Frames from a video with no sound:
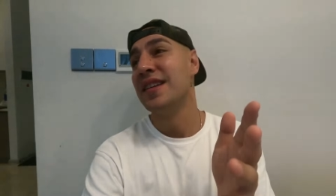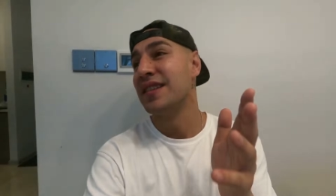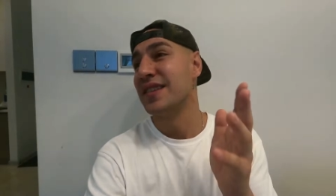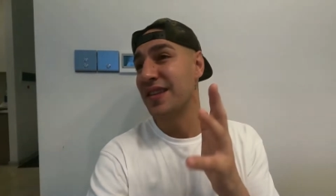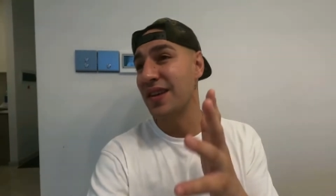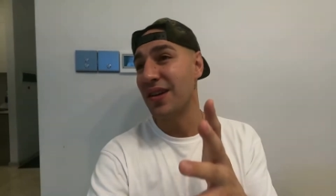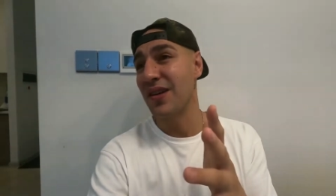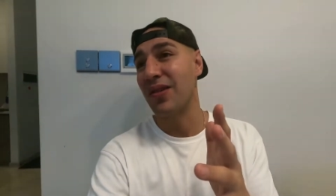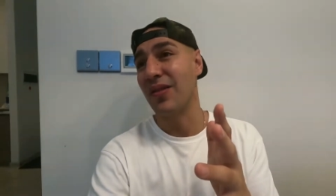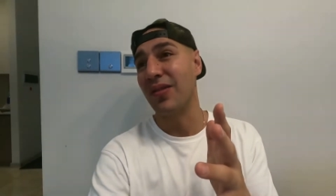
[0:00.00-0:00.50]

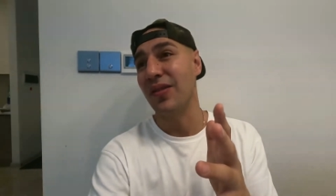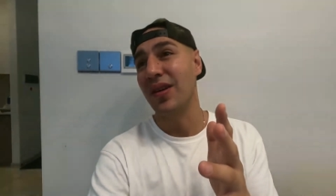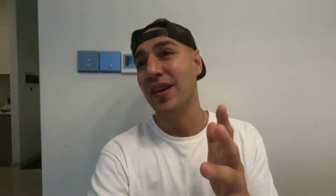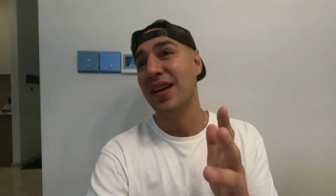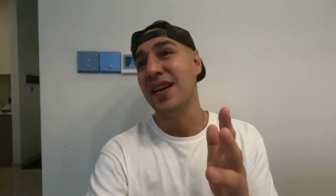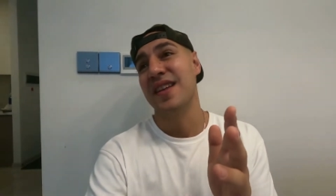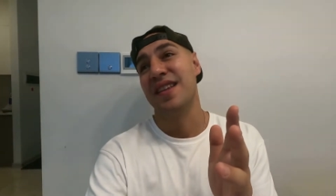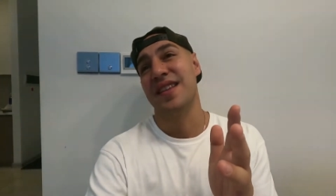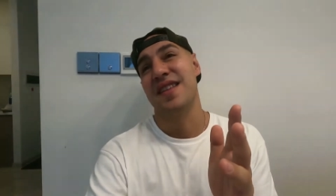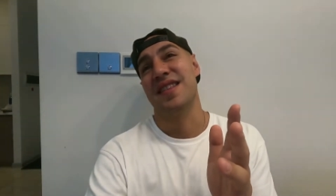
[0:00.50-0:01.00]
So
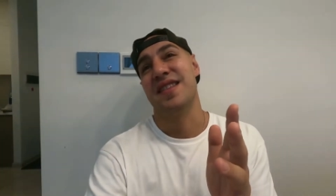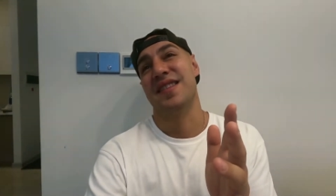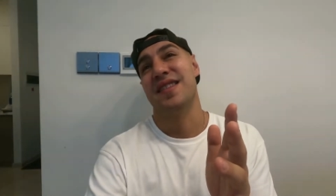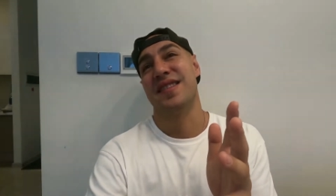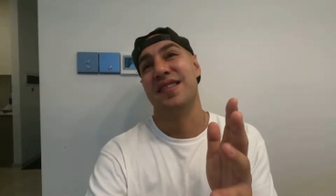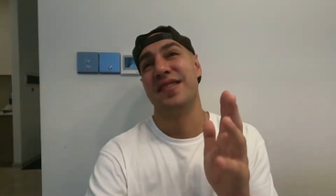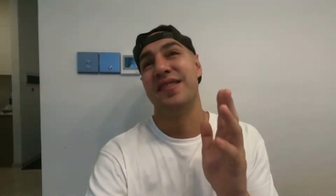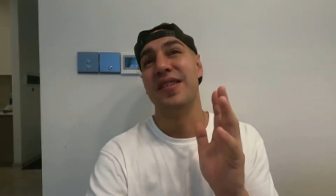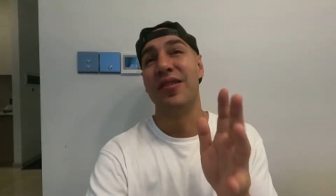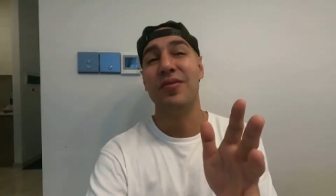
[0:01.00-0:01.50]

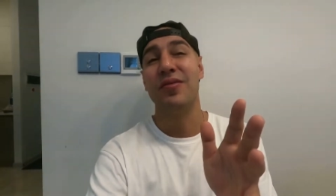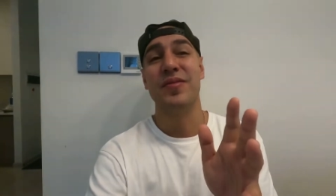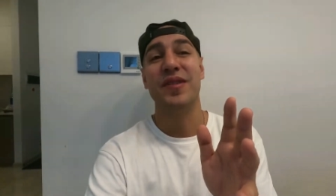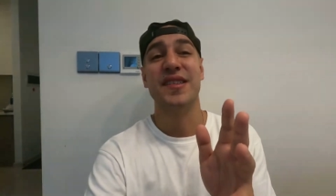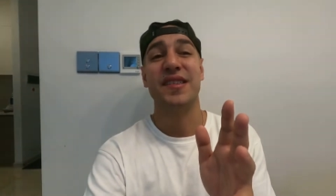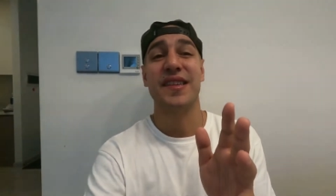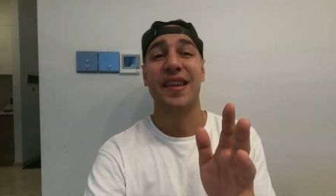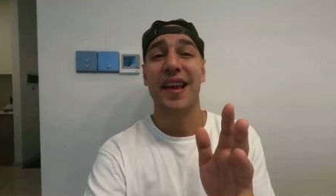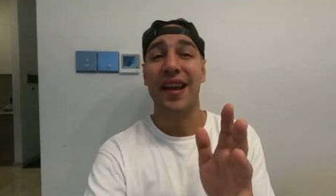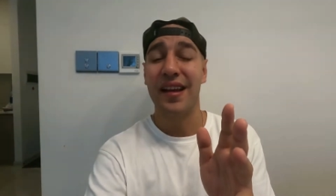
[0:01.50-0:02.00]
don't be
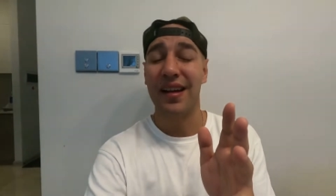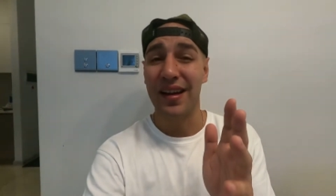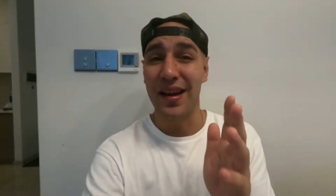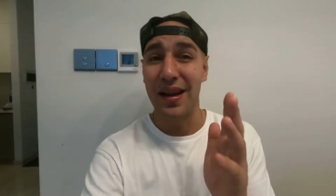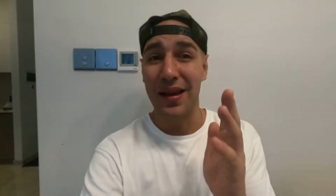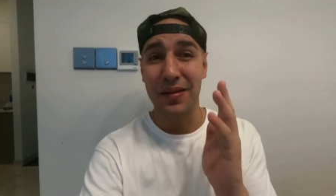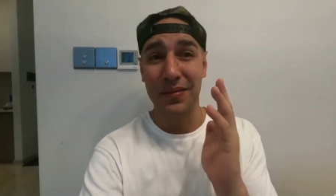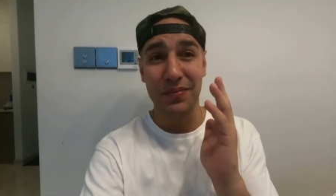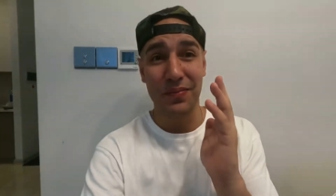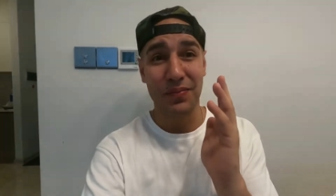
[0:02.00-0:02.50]
scared
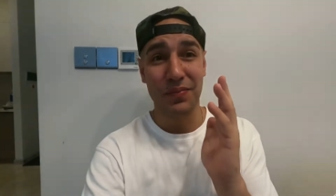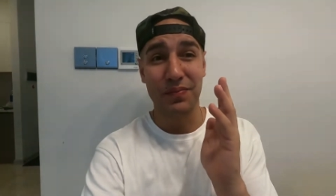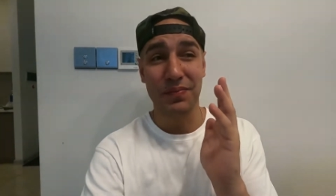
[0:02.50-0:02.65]
and